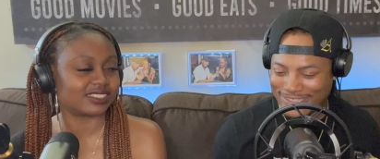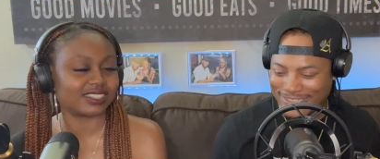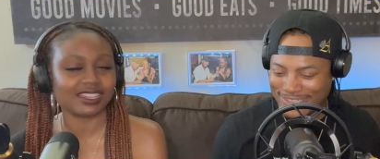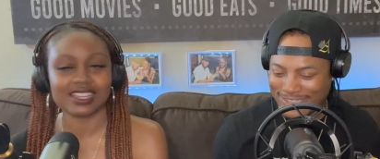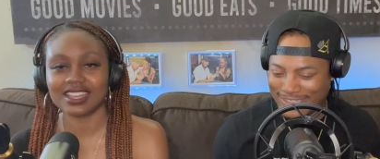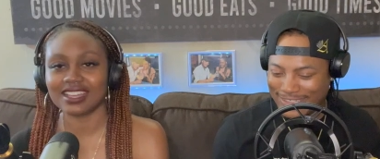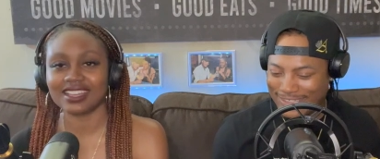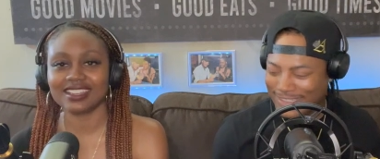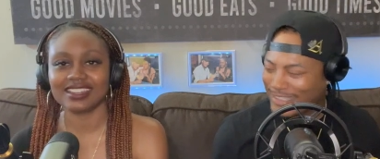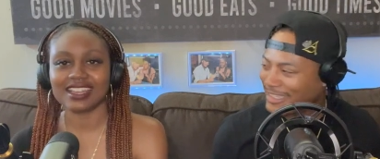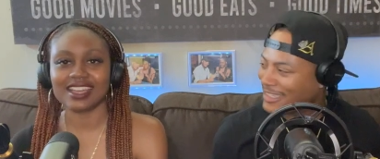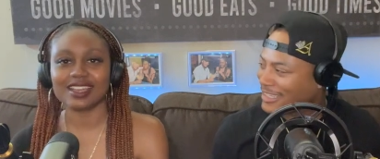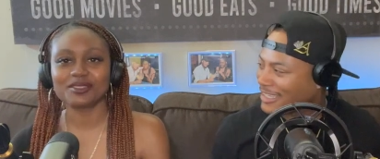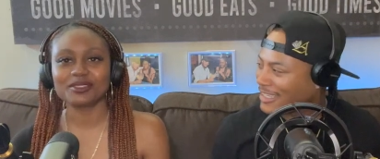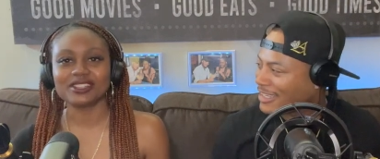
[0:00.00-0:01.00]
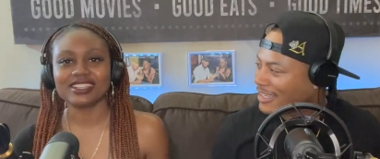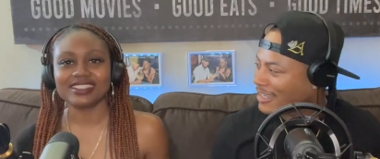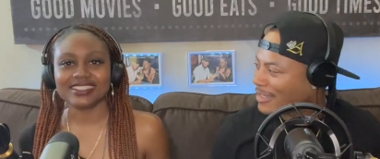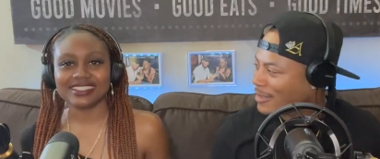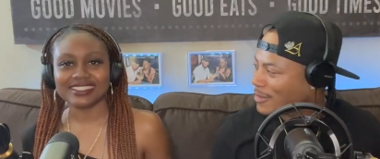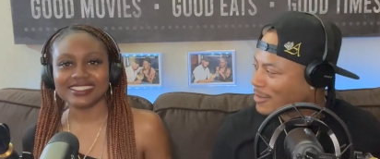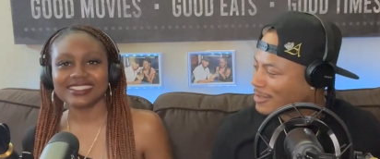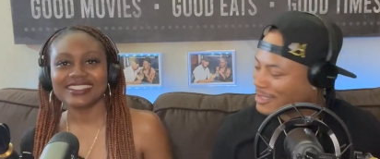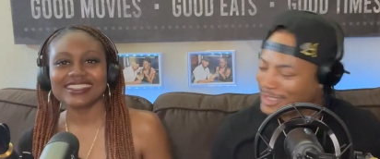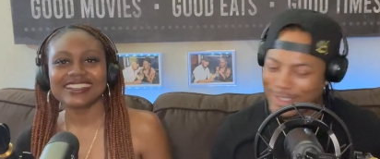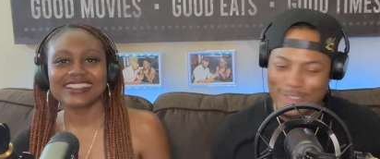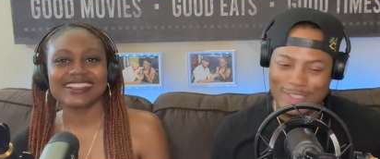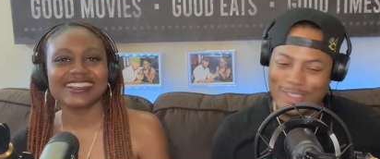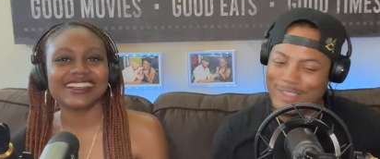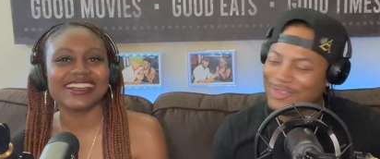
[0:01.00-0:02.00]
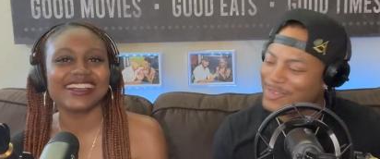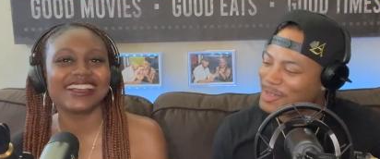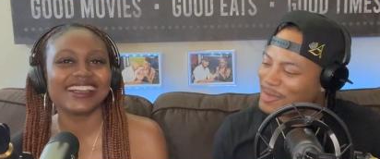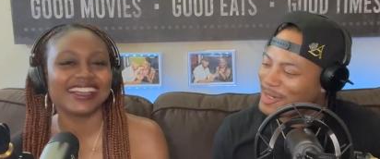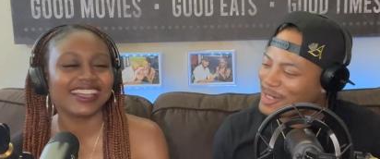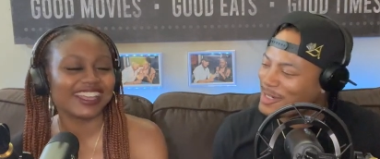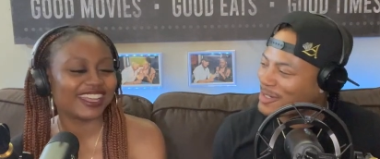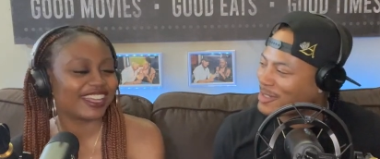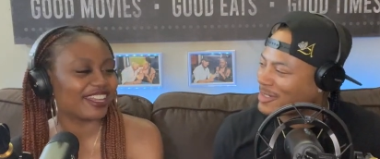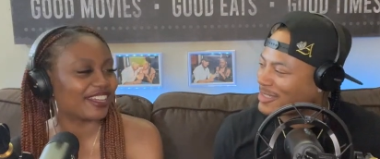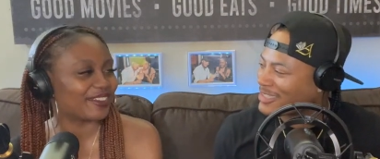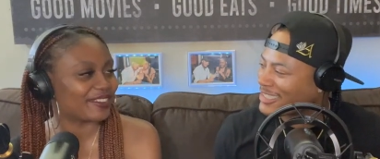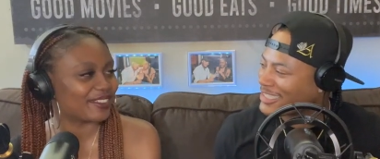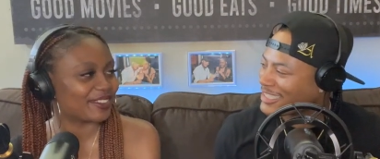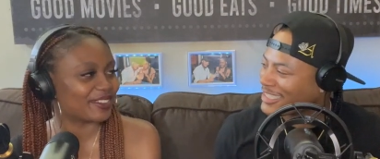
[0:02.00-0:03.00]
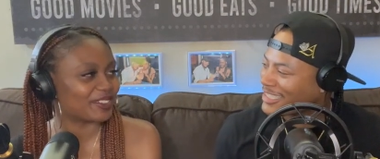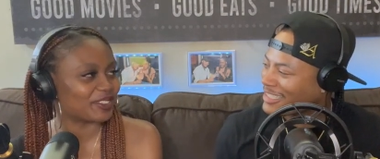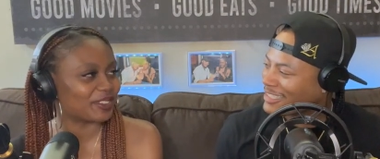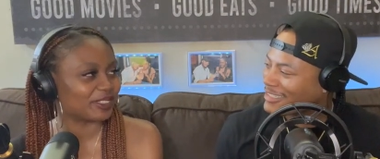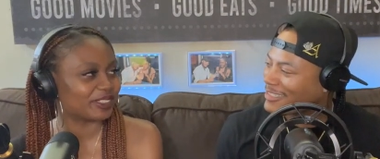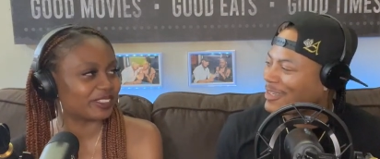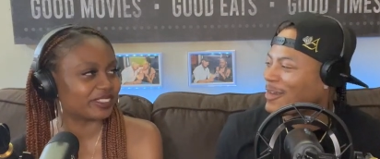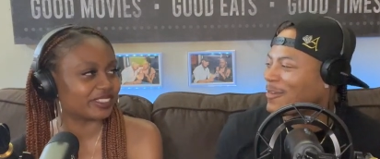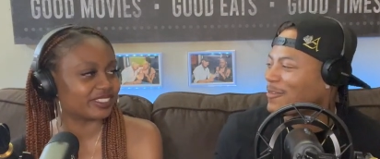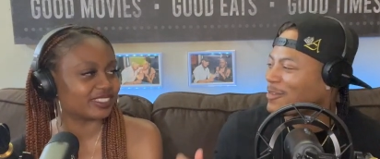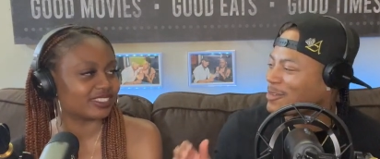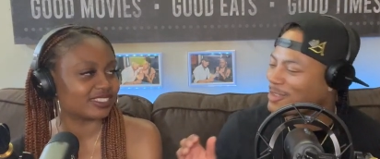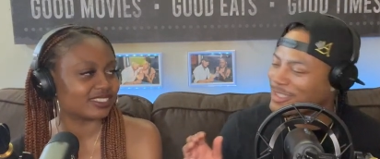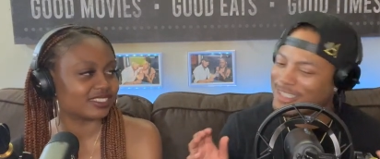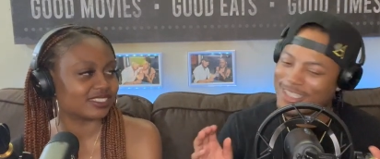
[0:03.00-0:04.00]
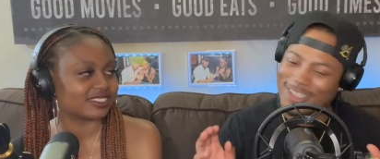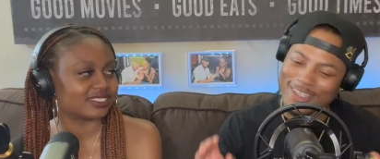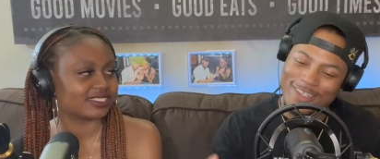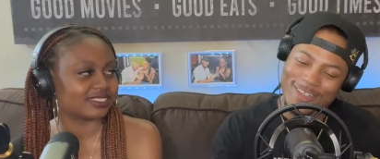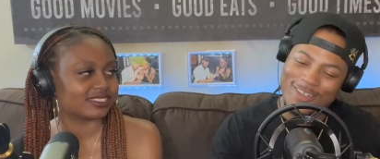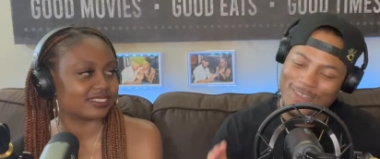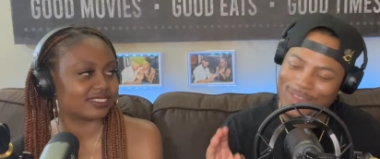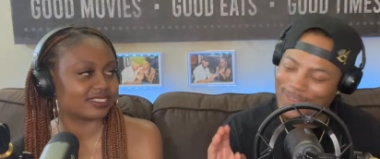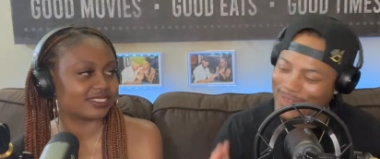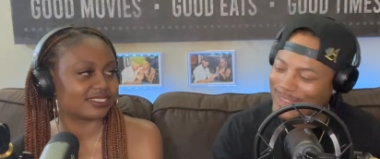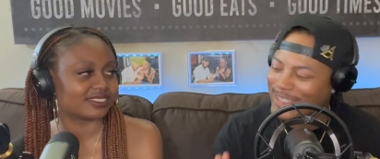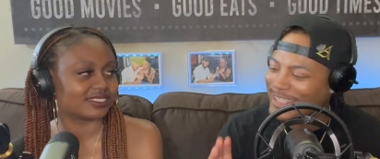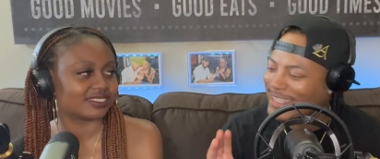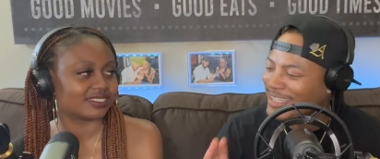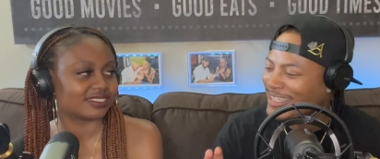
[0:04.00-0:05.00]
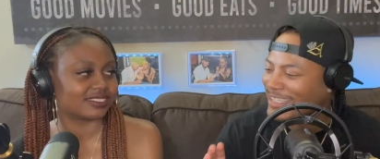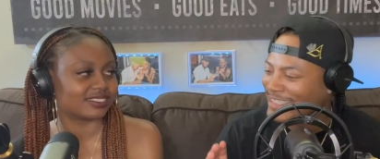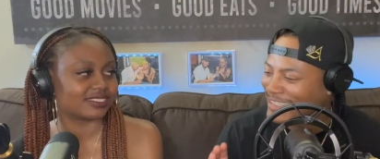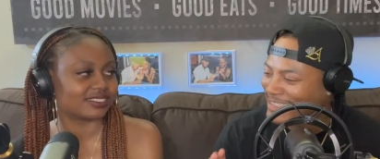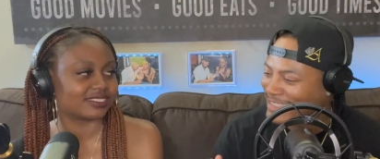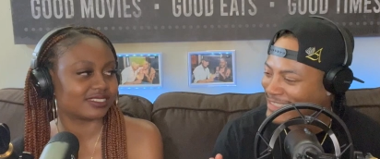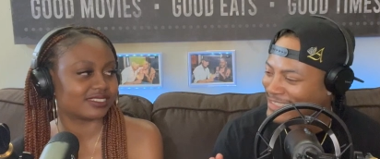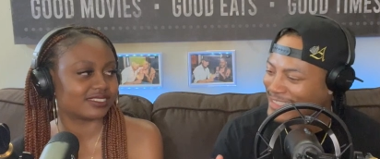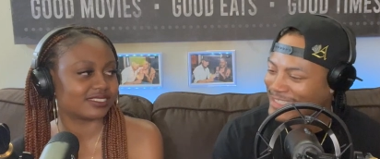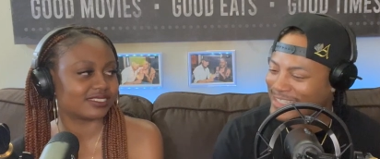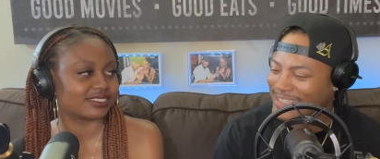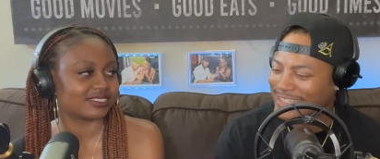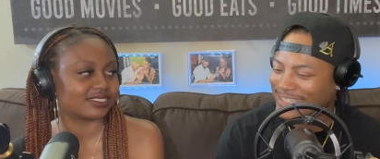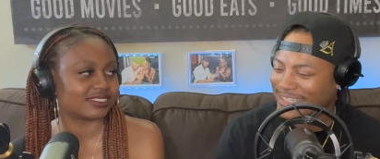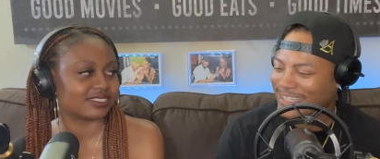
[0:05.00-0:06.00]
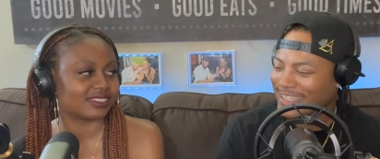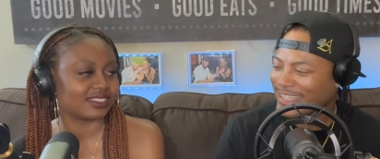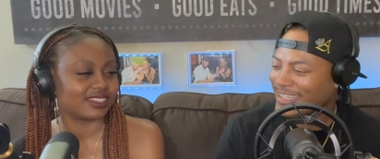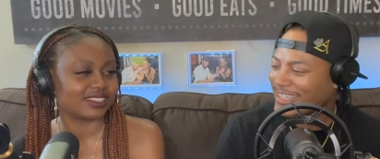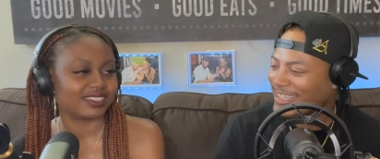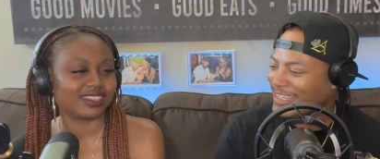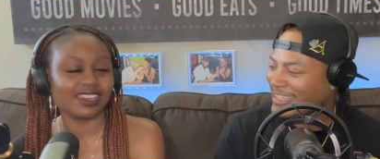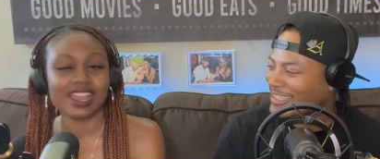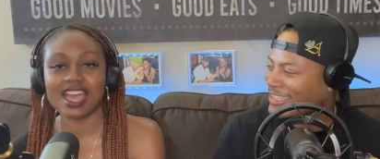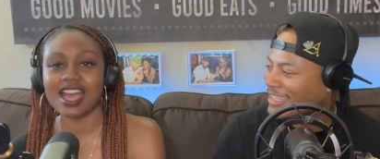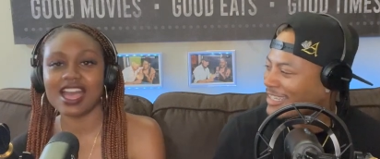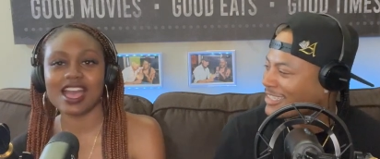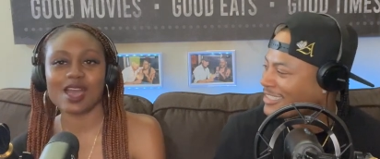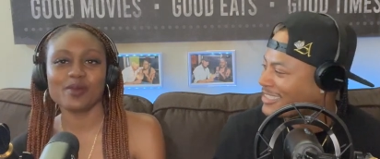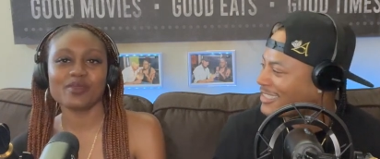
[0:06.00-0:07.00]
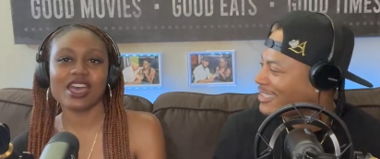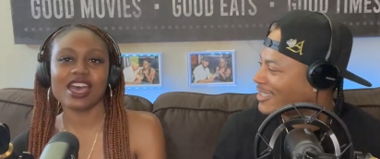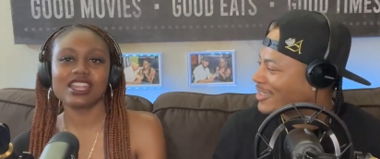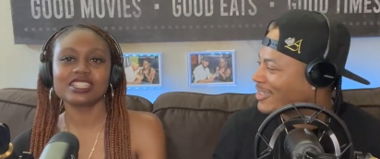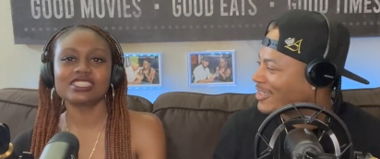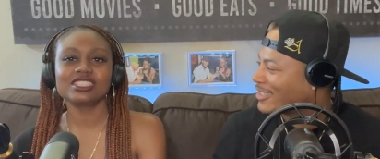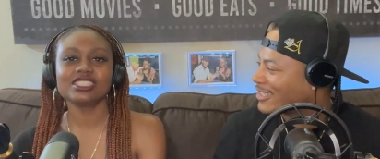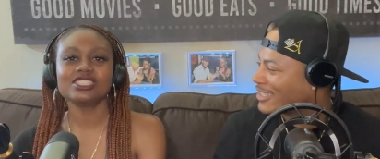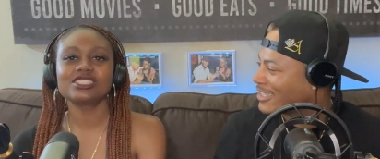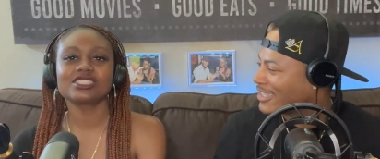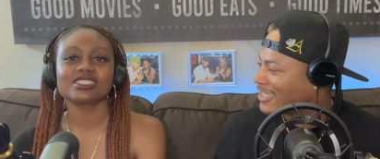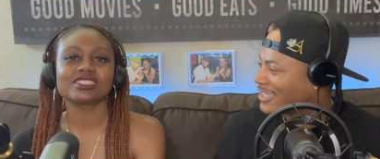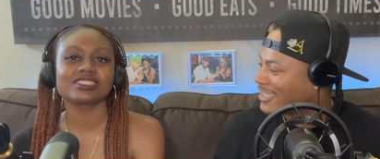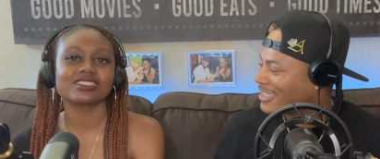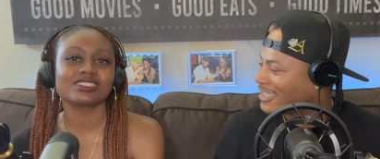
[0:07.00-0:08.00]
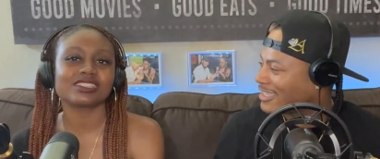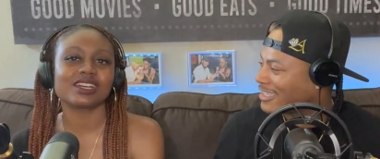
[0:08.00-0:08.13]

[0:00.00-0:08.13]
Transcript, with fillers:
Speaker 1: Nah, nah, I'm good. Just, just three
Speaker 2: words. So viewers can learn three things.
Speaker 1: Nah, ASL. I'm not a teacher.